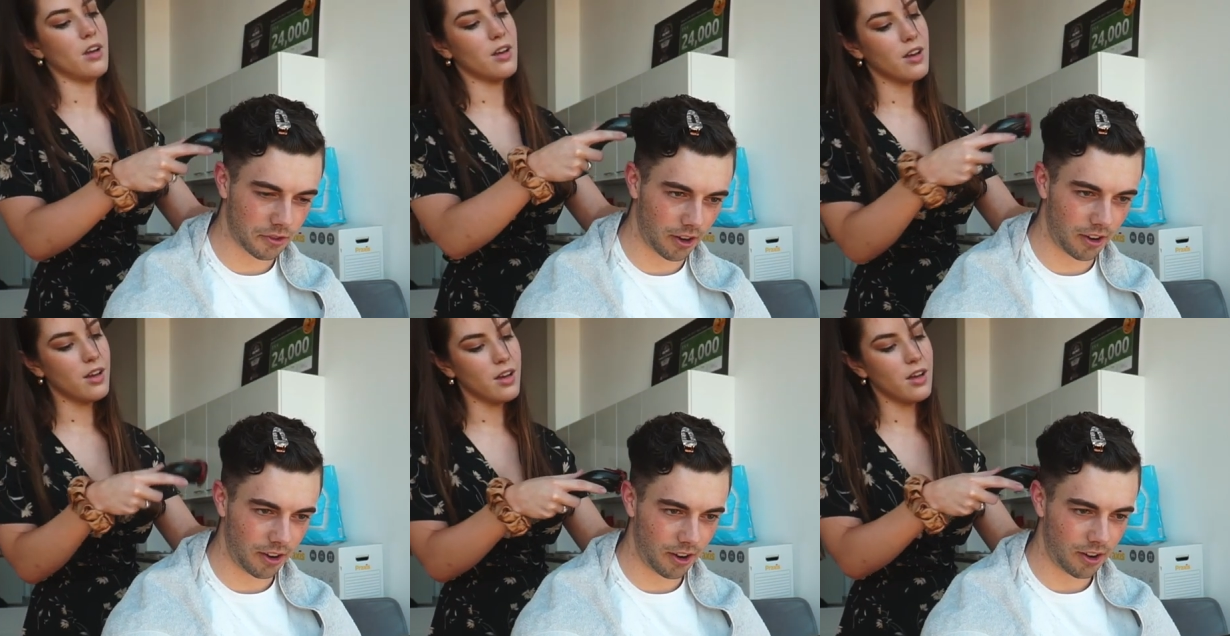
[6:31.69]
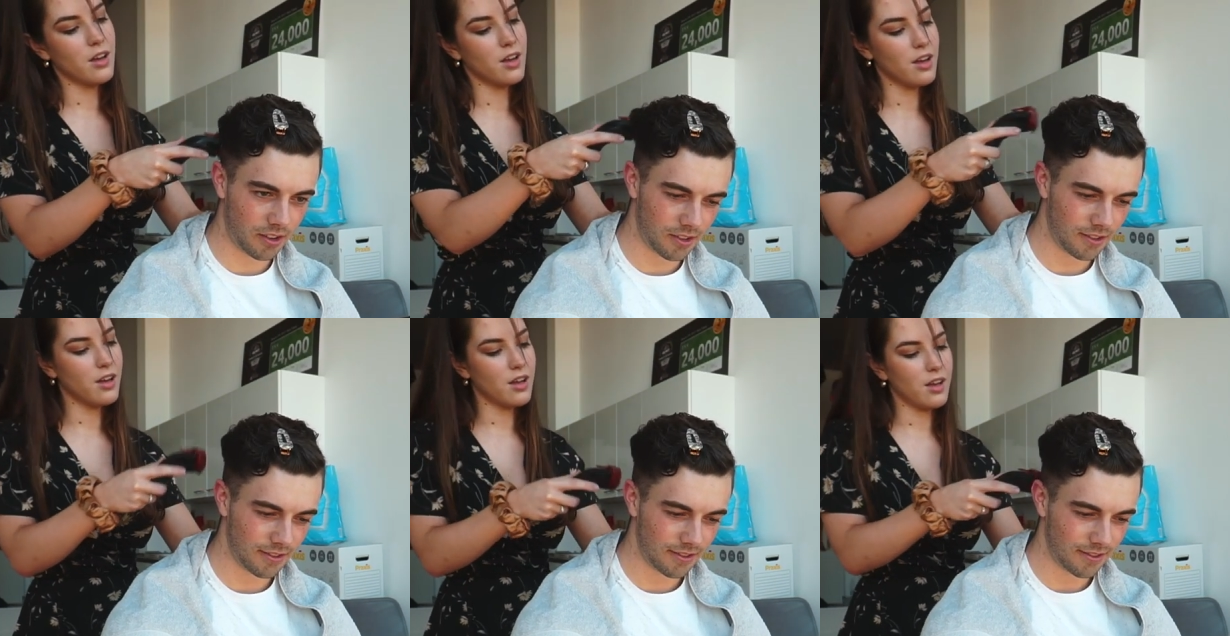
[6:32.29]
Speaker 1: fun in here.
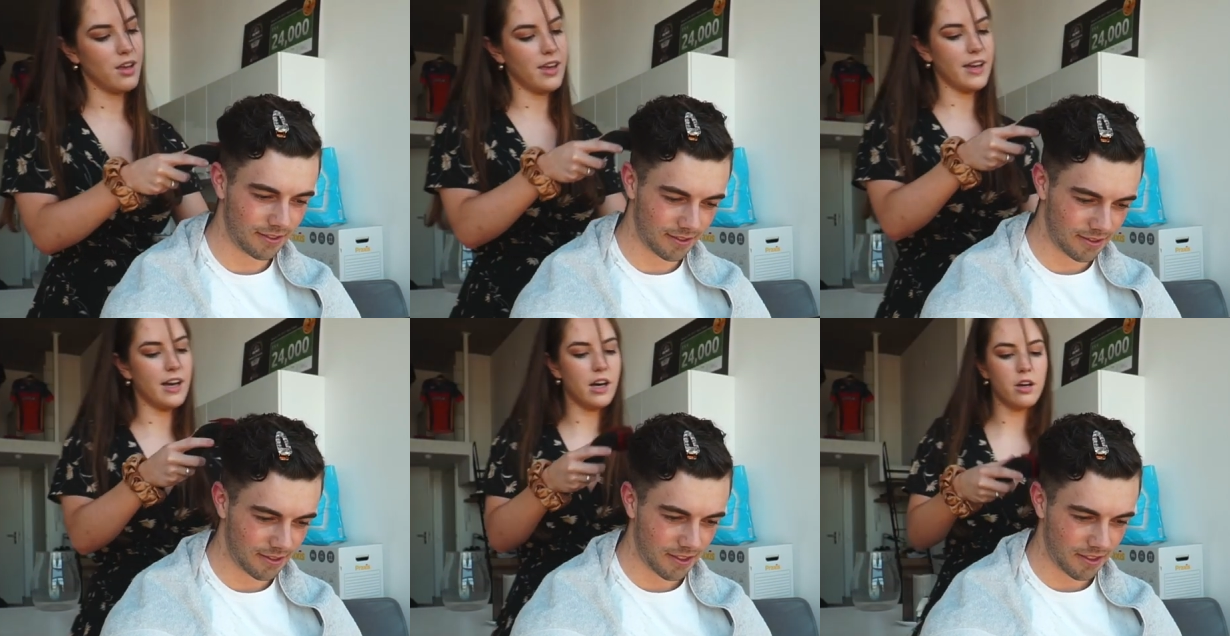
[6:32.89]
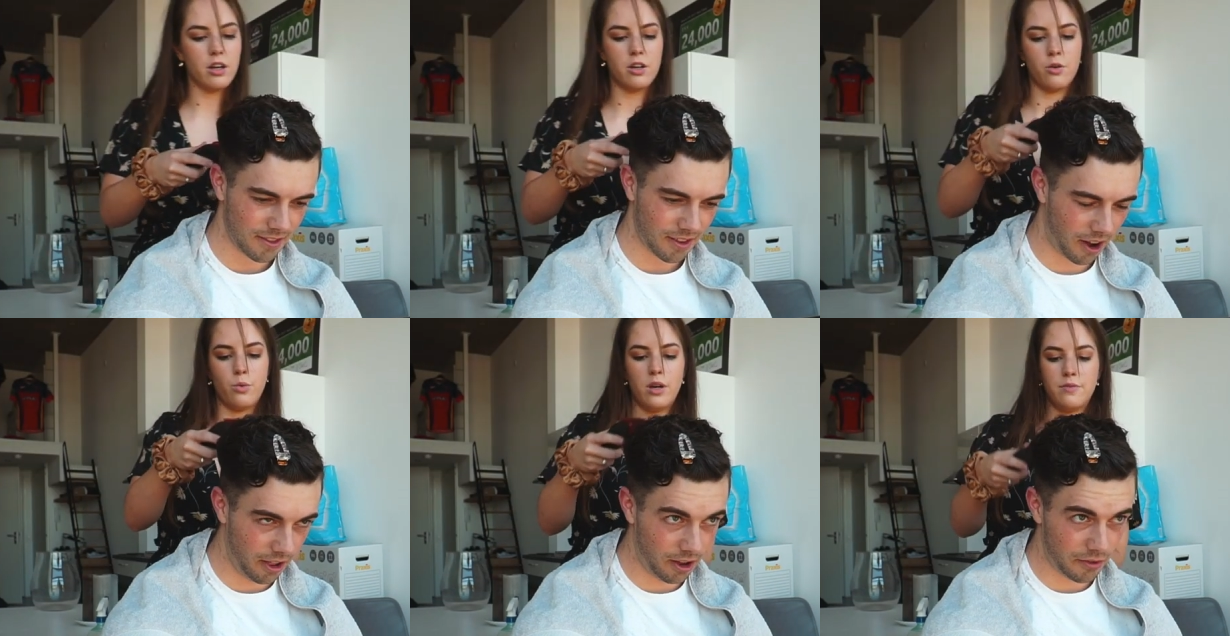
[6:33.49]
Yeah.
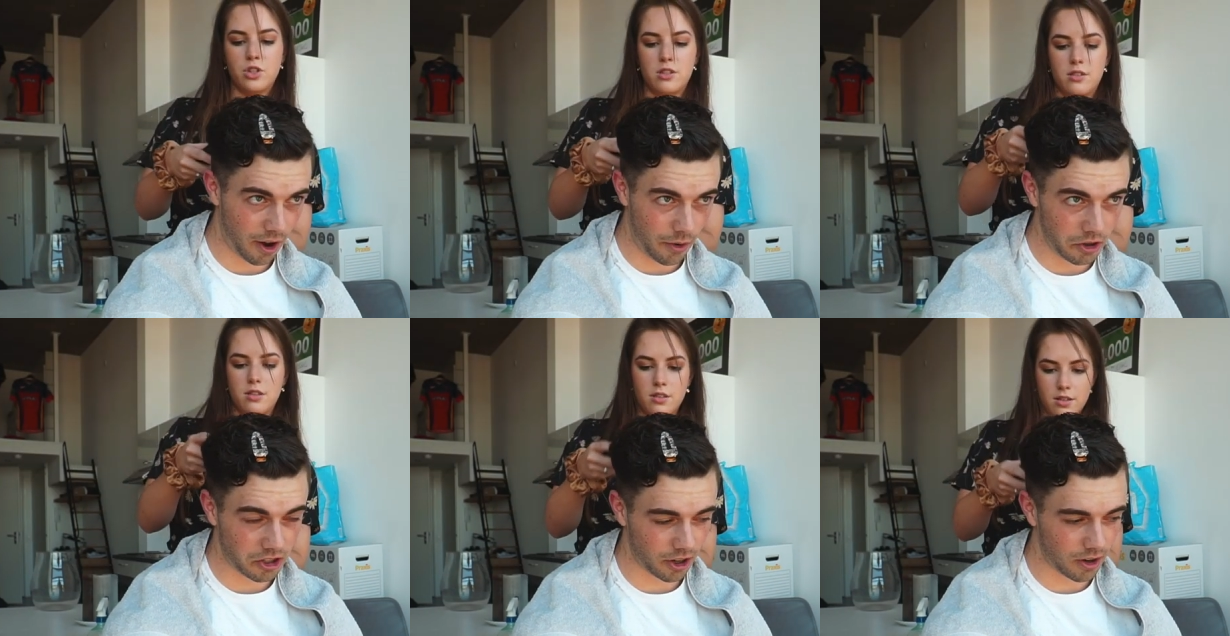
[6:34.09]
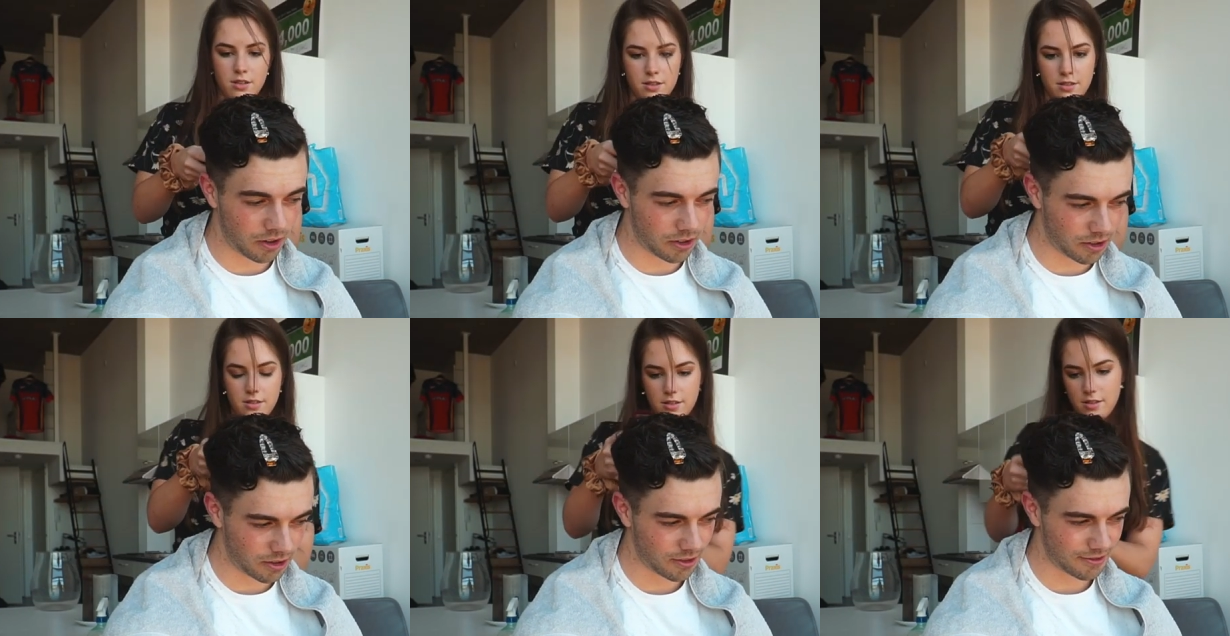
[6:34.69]
I love how we share
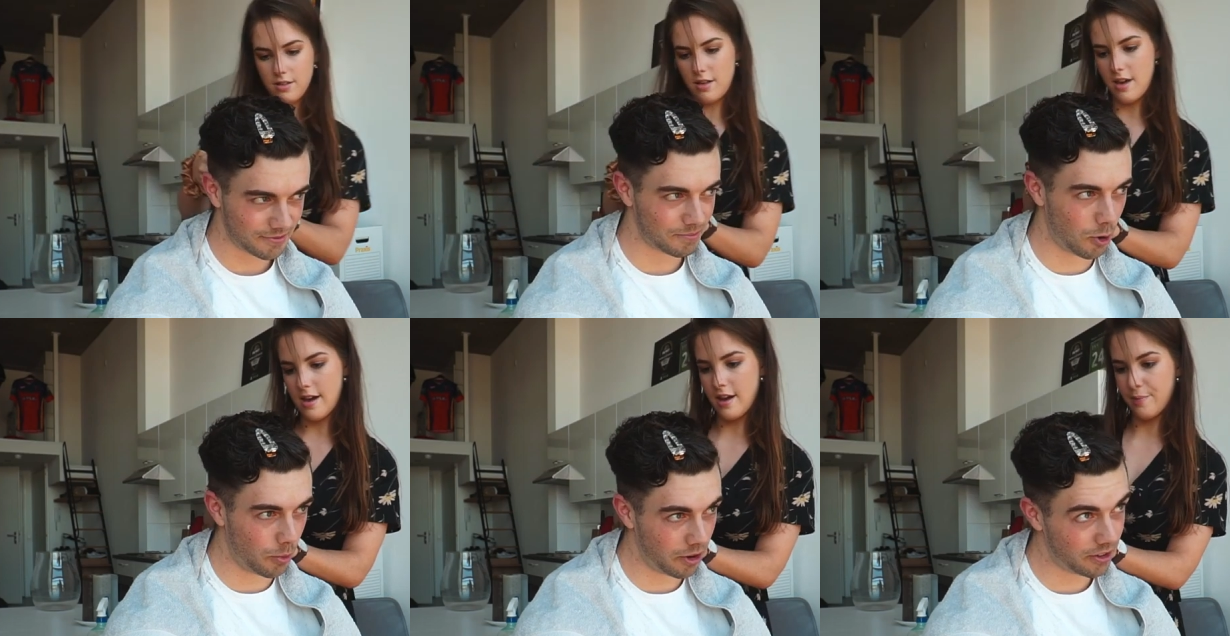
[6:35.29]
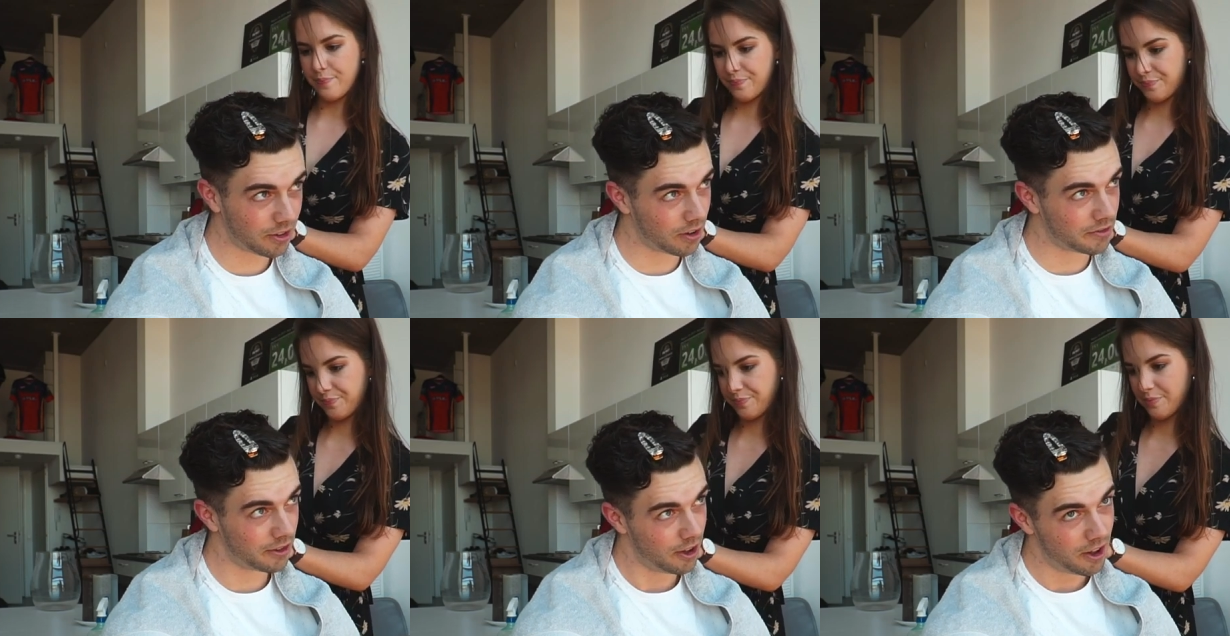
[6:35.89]
this moment yeah.
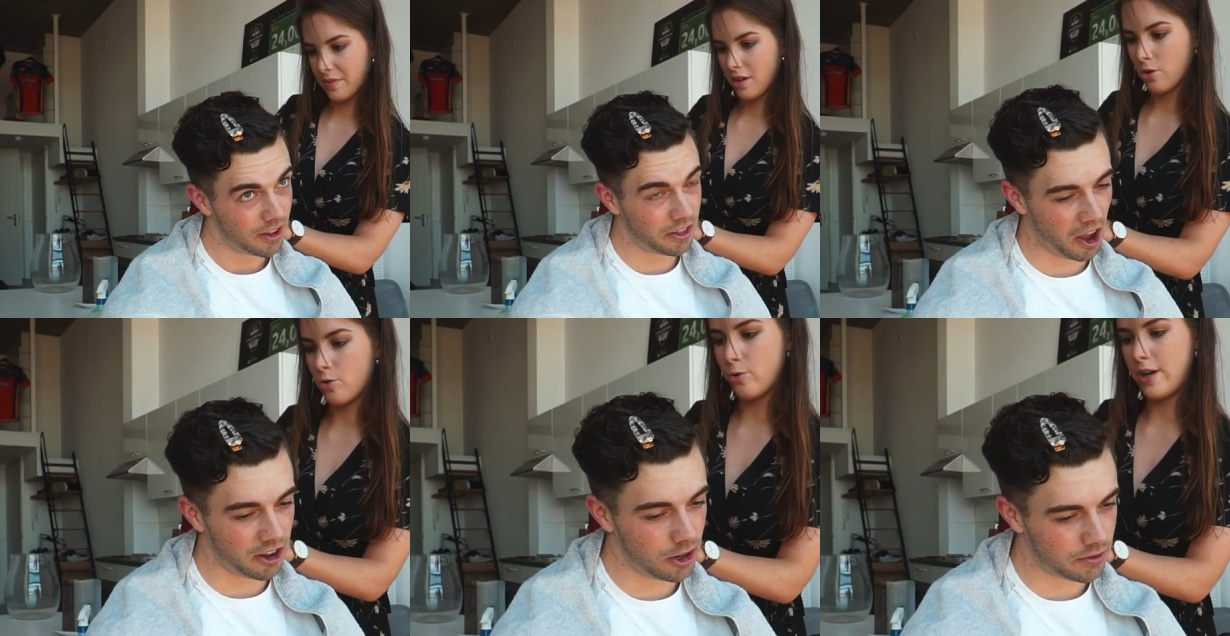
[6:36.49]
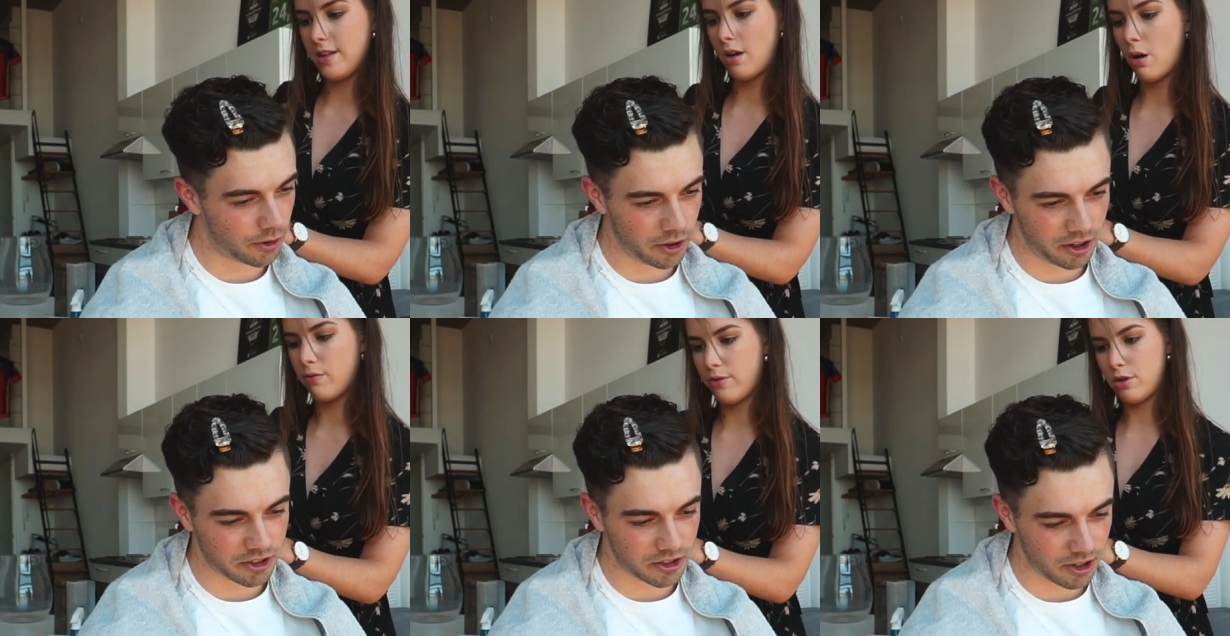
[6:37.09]
of the ending of our
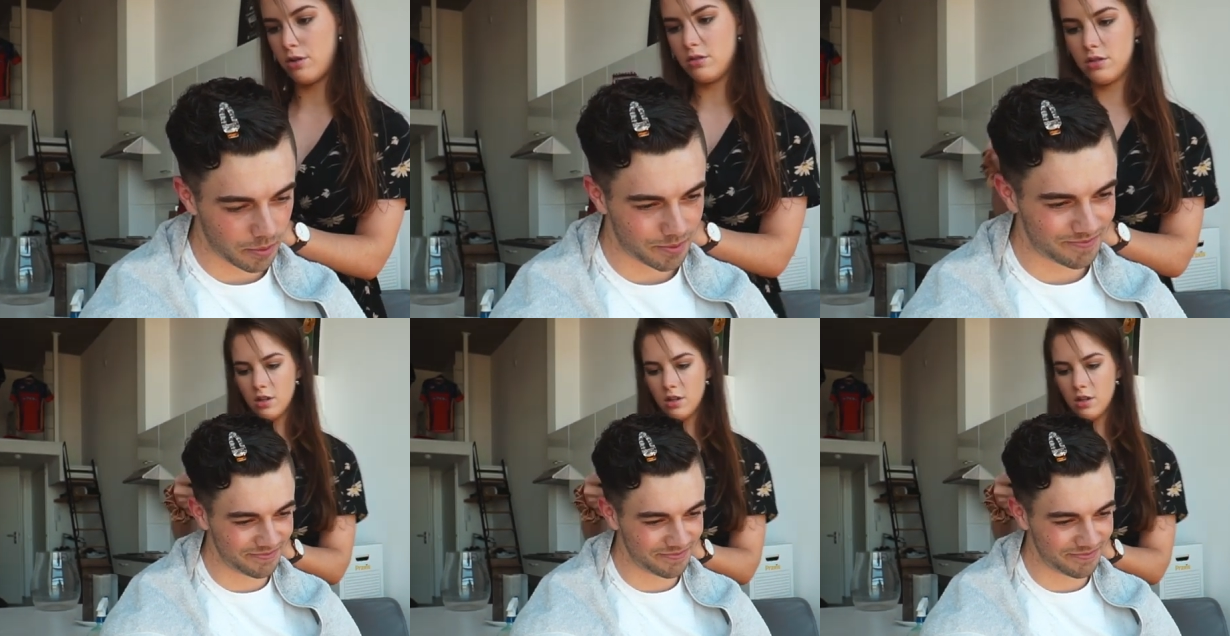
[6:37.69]
relationship